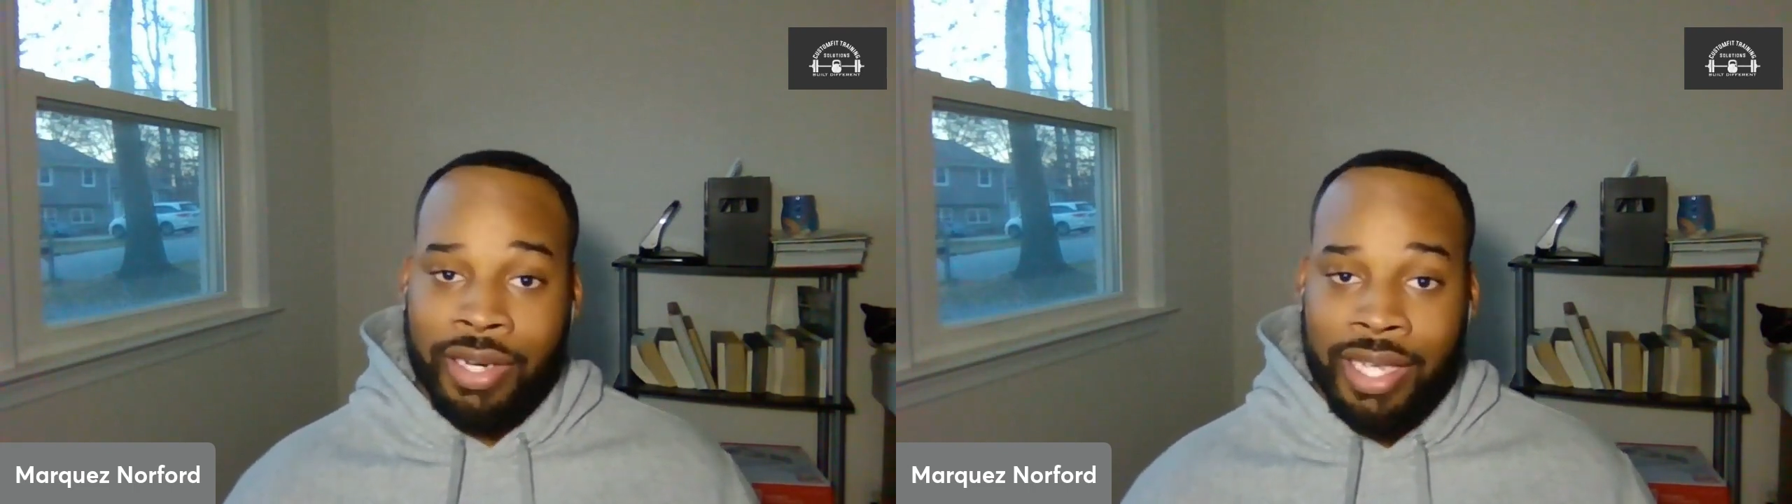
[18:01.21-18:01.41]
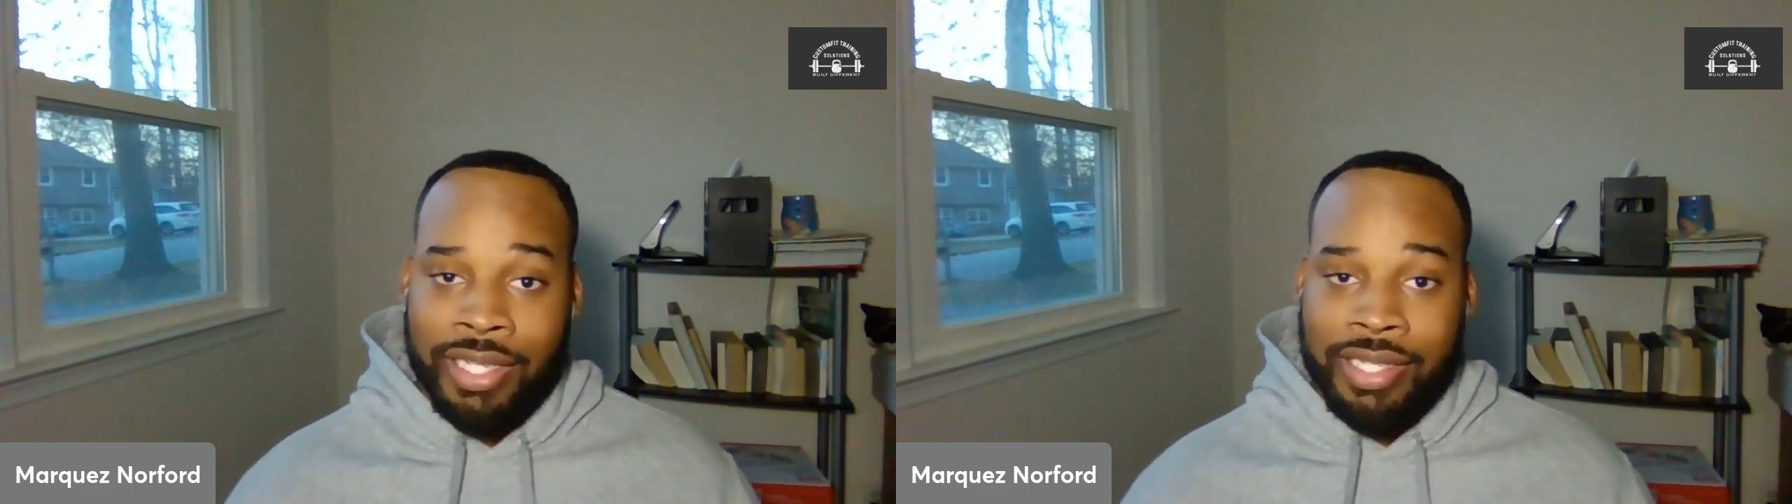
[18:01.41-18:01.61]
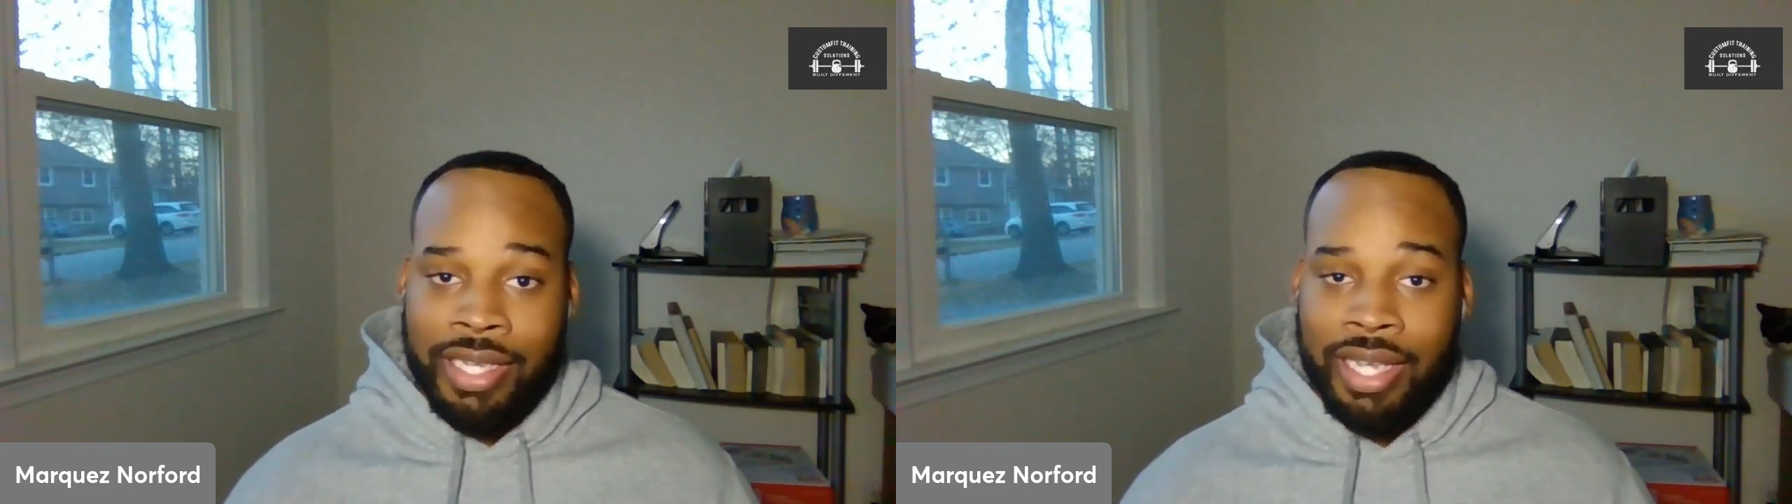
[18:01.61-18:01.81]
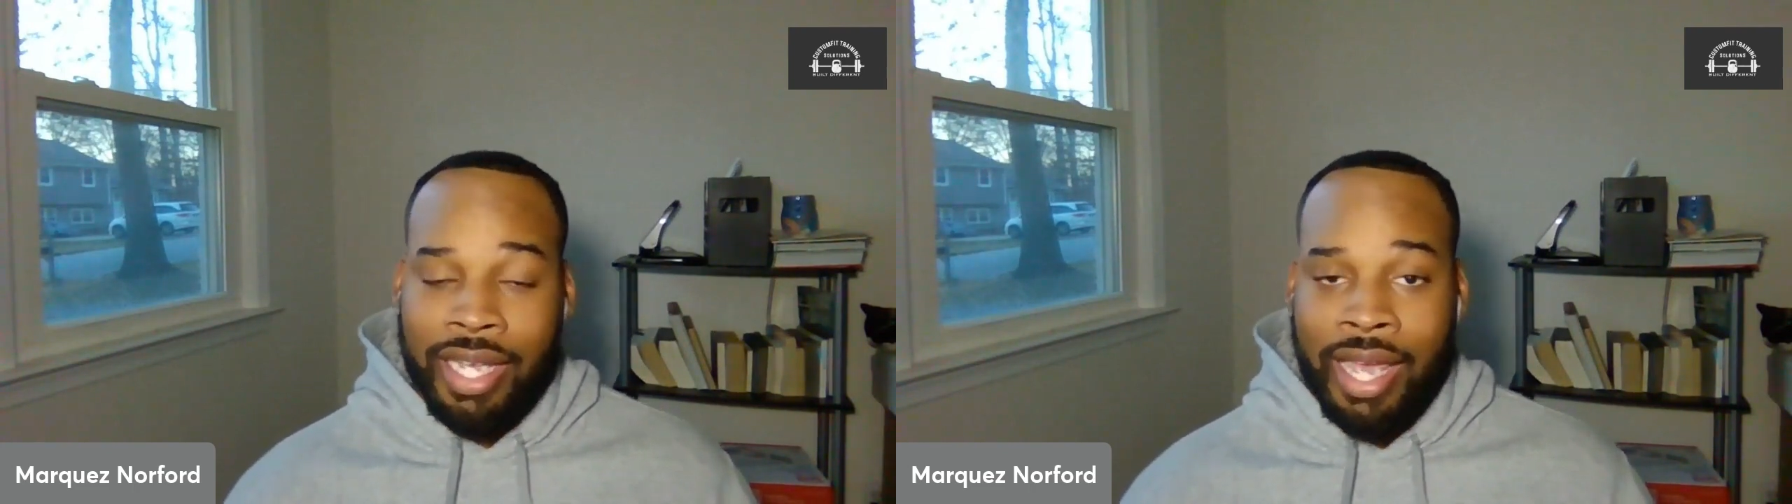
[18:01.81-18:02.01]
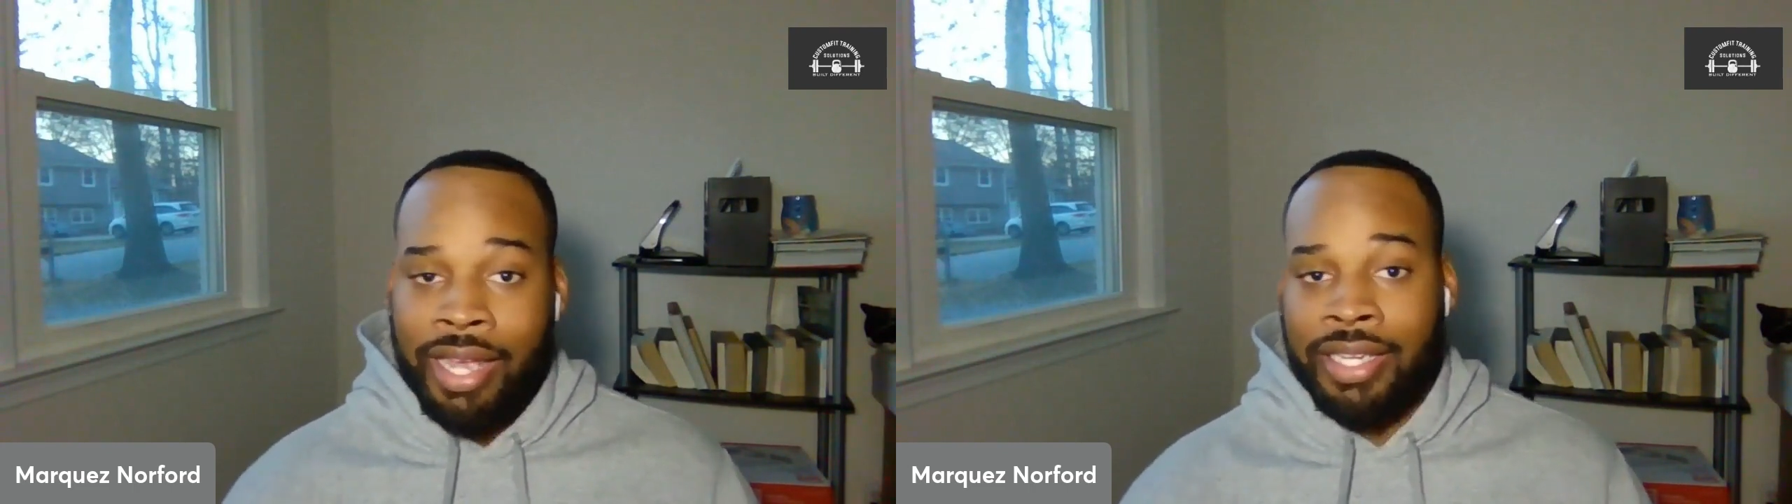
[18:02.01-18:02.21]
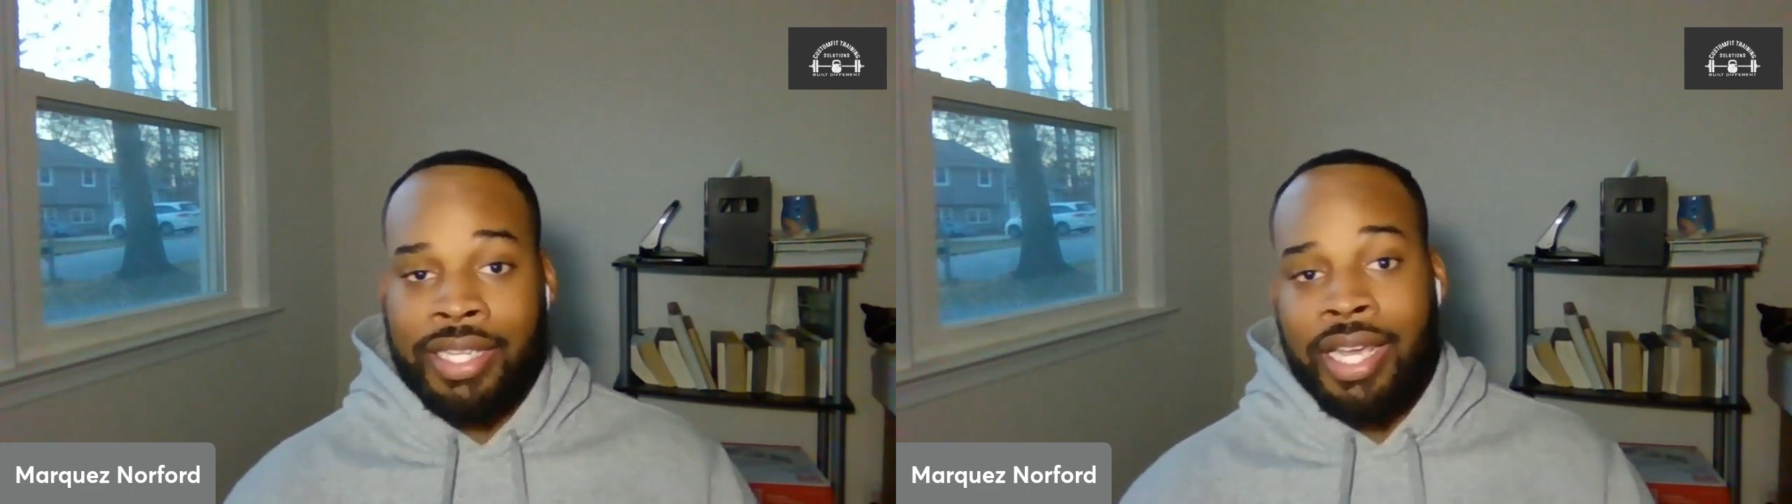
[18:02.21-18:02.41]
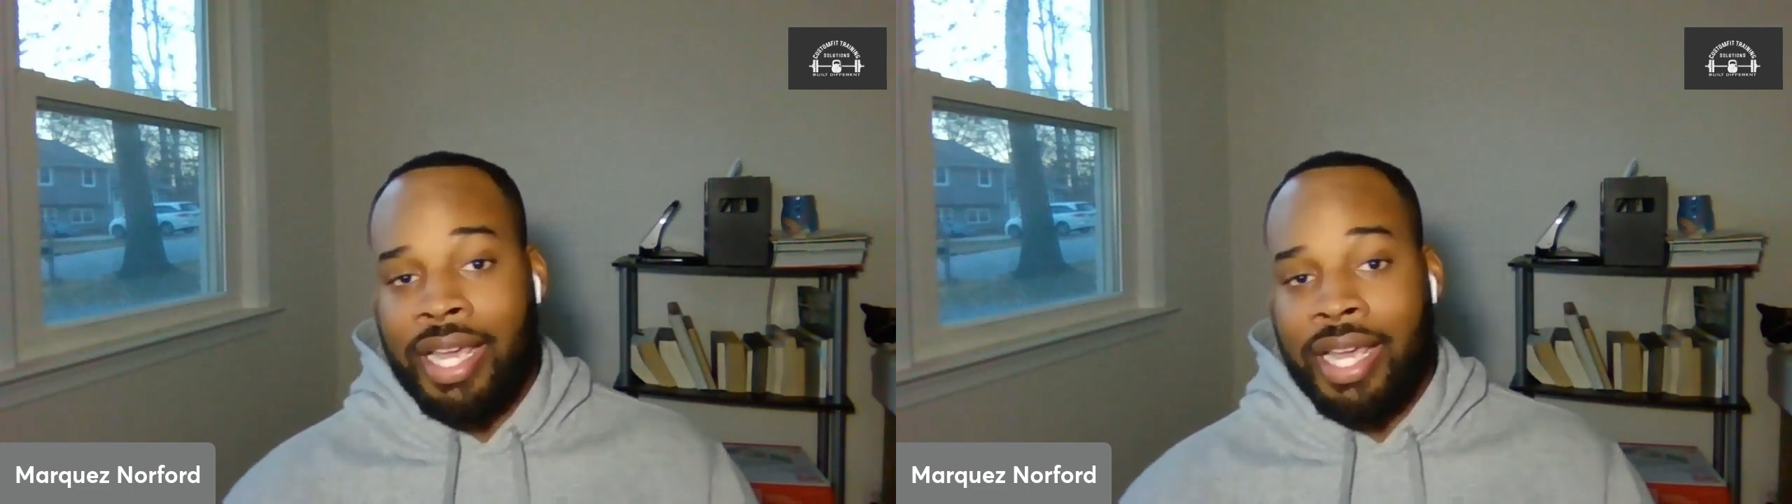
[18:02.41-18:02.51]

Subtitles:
hands. And